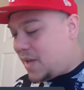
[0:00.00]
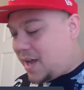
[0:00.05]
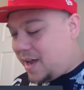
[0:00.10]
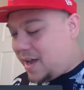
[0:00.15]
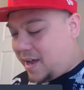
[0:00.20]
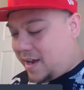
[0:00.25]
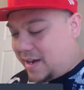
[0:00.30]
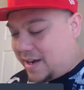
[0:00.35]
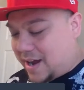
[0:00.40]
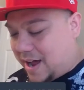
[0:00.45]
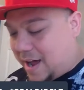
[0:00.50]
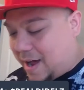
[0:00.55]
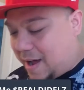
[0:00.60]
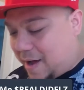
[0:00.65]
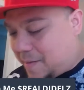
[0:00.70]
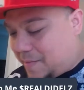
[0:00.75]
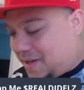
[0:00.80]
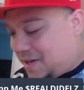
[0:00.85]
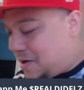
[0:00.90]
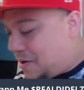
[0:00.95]
And,
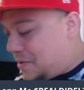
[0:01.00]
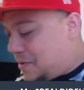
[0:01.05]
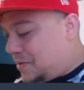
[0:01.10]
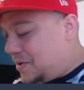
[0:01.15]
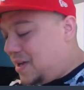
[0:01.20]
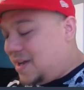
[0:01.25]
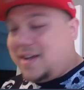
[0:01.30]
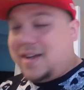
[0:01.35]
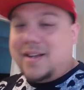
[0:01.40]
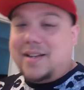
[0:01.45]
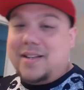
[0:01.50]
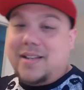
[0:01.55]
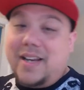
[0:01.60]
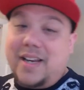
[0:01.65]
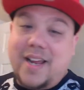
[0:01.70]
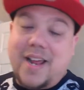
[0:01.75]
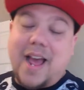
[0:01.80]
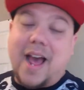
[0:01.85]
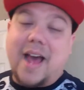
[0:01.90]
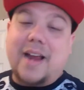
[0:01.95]
you know,
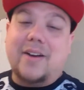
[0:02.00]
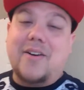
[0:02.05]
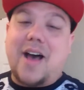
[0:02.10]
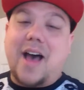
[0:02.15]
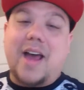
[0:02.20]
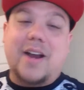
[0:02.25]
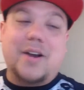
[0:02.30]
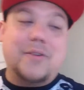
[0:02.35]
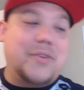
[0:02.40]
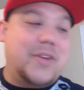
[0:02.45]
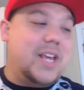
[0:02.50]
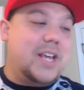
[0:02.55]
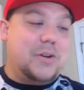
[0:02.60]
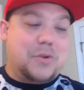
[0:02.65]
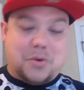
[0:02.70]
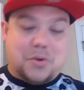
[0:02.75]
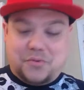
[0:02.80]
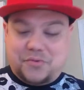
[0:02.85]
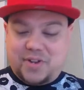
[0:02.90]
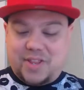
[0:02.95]
he had a lot of
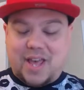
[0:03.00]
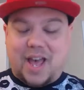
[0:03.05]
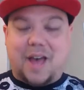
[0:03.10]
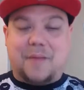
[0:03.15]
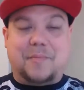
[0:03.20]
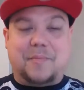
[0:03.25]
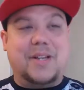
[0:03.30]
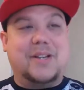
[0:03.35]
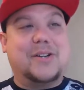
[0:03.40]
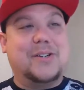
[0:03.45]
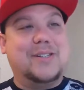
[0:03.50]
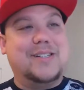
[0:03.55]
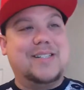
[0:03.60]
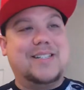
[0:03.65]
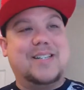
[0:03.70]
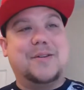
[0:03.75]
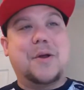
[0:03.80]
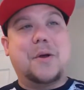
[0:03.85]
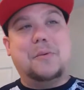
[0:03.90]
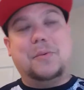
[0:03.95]
heat over that
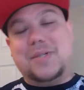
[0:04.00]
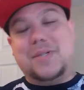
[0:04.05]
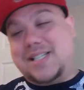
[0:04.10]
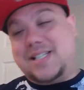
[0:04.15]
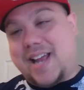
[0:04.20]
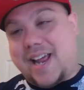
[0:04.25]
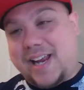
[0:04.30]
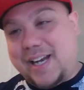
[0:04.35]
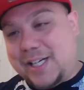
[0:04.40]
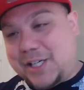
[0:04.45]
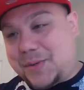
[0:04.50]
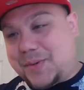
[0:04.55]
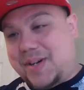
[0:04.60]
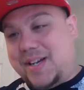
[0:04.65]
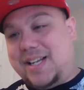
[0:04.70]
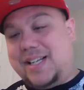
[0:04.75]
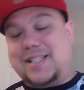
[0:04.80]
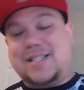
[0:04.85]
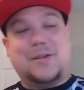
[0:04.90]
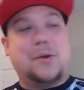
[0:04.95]
because, you know, it was
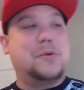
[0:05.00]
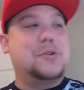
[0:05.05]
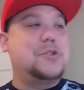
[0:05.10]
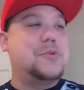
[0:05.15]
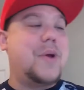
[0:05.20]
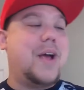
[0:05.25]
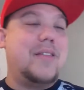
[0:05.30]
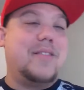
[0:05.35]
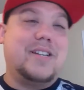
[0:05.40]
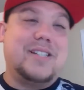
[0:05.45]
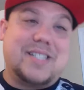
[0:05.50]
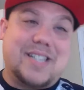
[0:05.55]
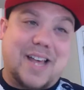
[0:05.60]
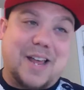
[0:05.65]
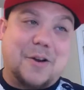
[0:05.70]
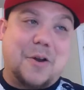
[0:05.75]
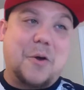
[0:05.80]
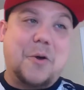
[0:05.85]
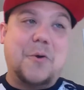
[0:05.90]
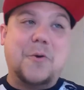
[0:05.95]
dangerous. Don't try this
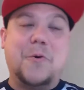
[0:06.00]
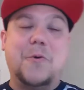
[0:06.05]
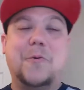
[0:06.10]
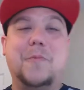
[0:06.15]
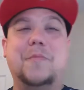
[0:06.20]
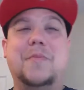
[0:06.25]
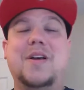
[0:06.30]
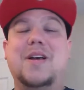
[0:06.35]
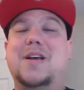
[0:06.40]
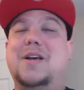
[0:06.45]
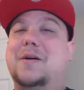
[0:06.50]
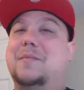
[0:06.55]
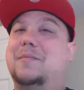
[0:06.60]
at home.